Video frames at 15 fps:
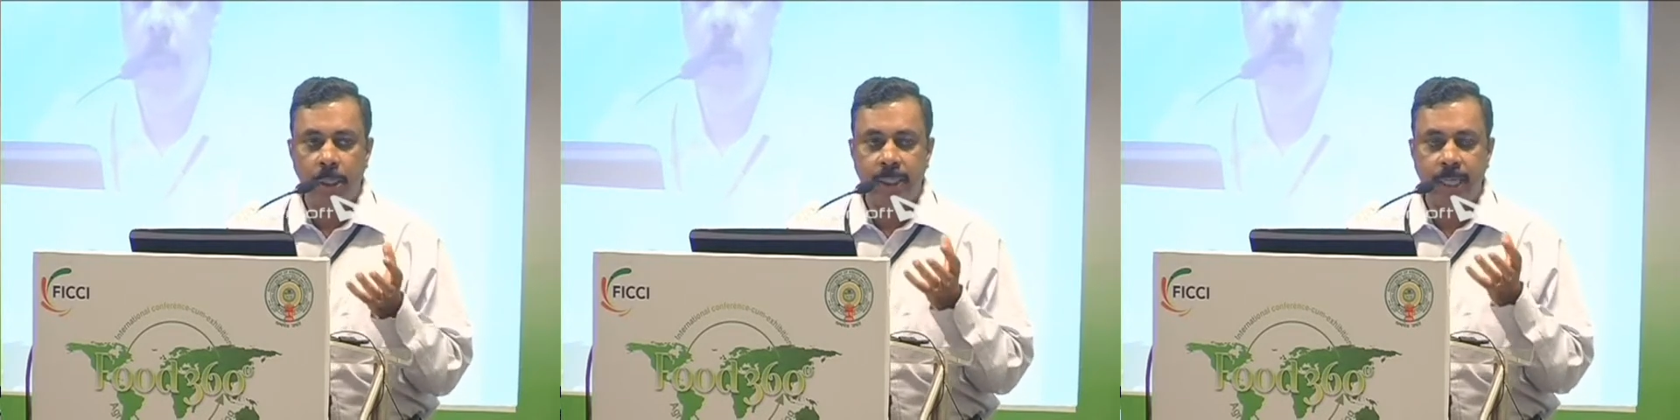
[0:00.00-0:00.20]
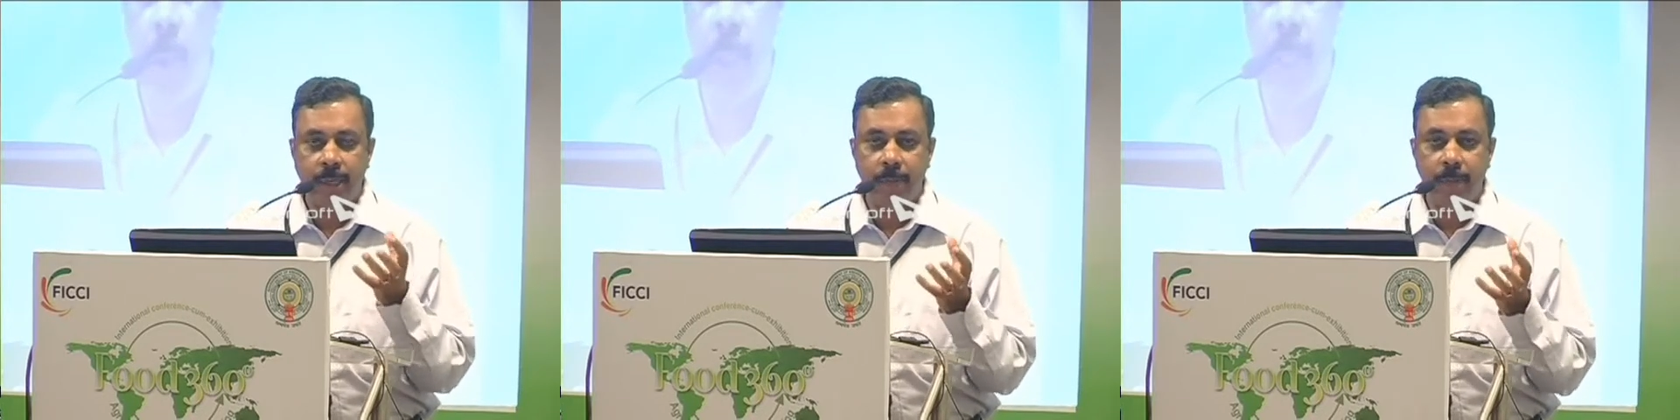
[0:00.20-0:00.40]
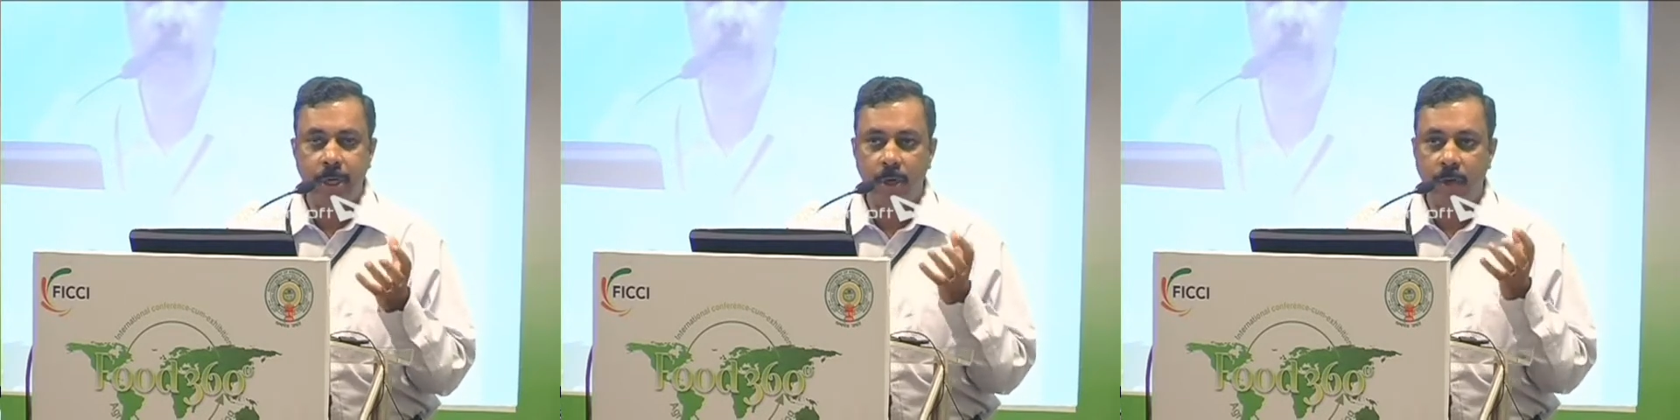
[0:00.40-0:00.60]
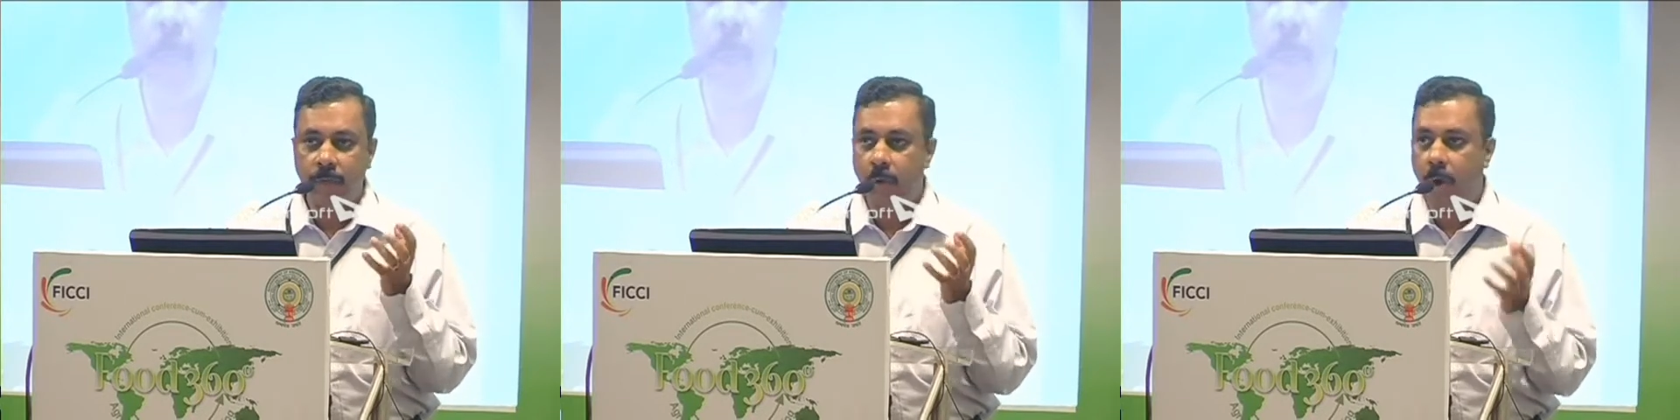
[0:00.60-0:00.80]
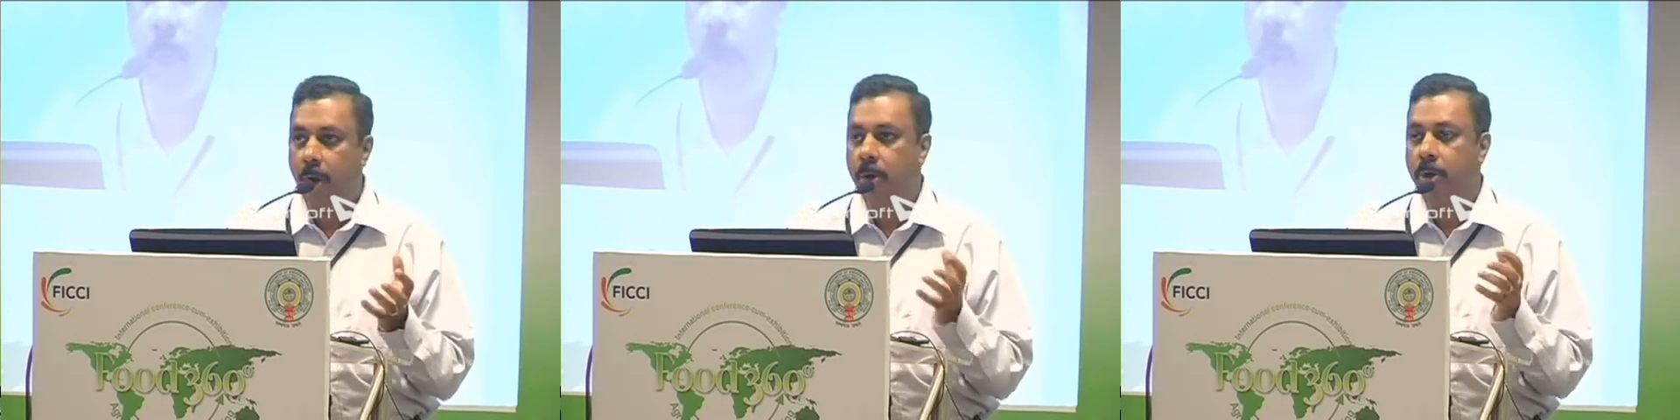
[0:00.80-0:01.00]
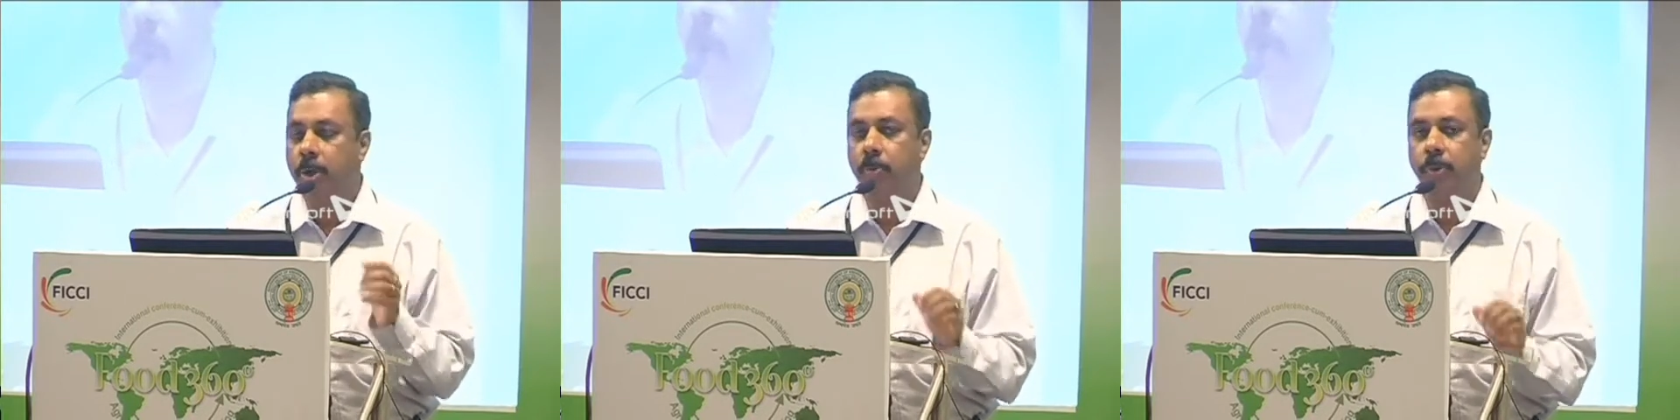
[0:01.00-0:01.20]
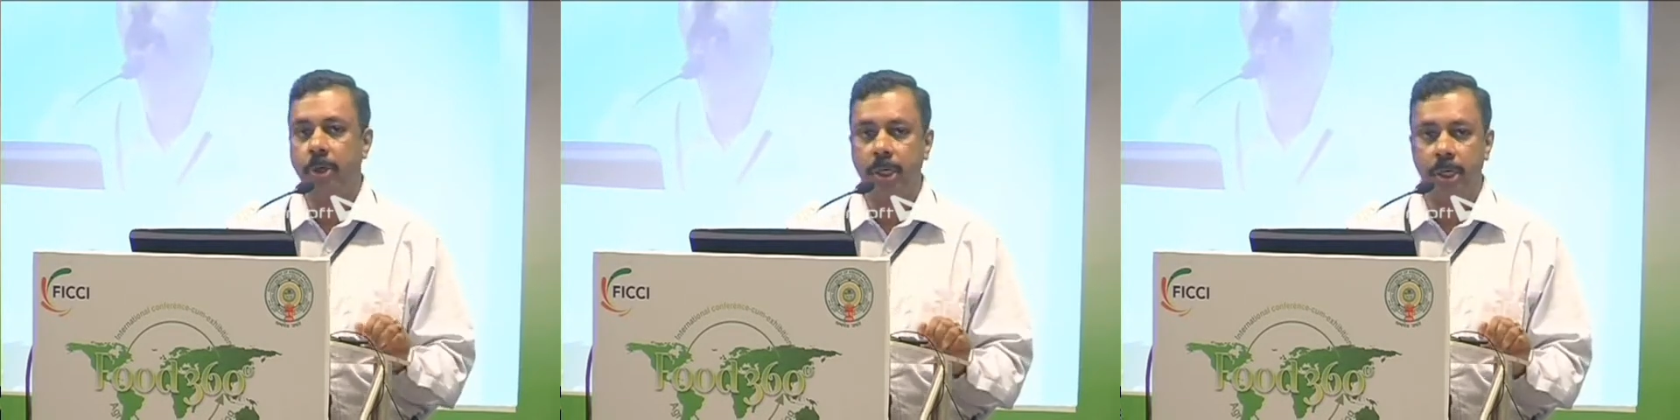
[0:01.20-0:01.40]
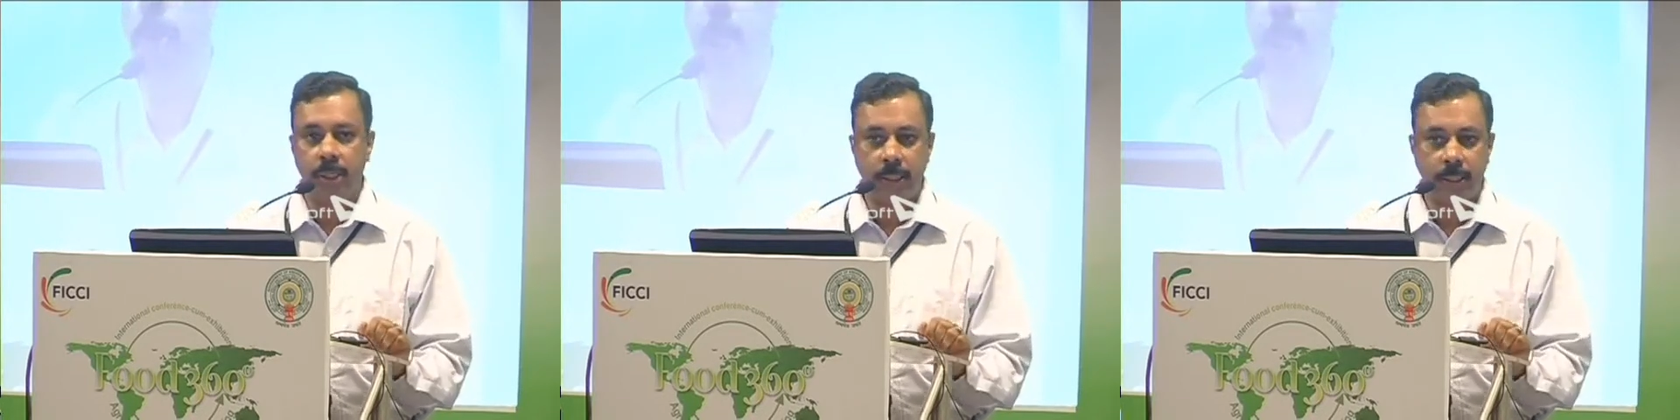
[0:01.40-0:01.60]
segment of
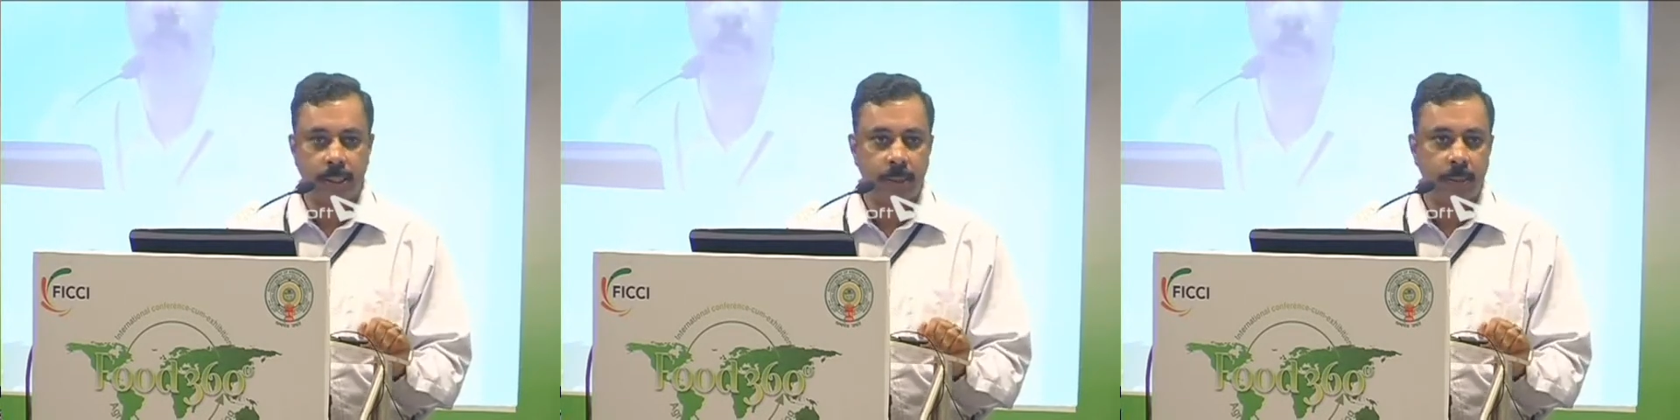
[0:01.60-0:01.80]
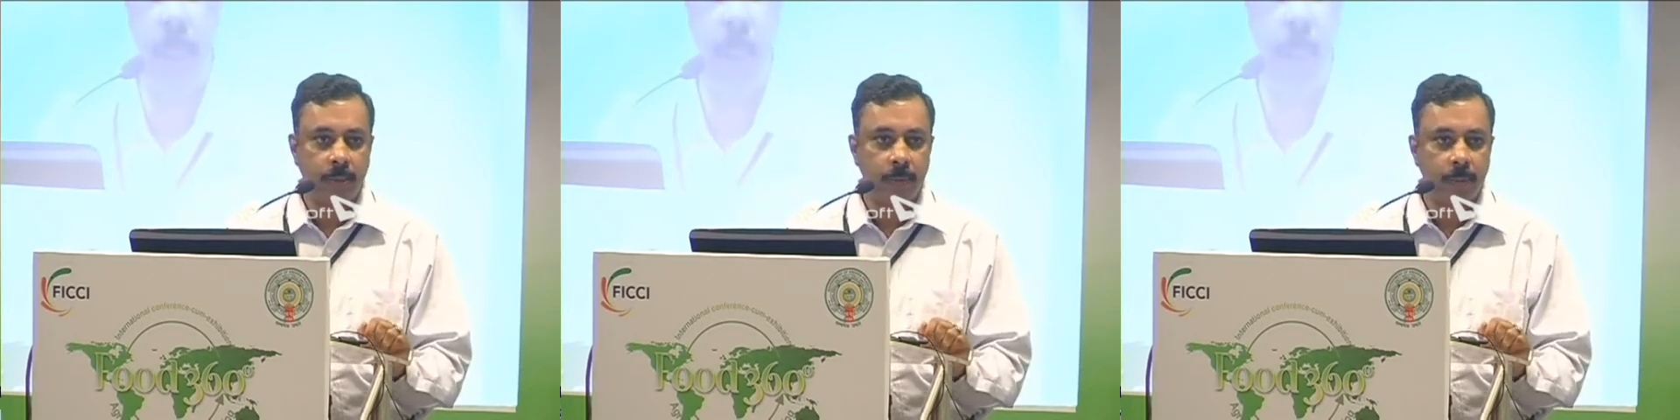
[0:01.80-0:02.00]
entrepreneurs,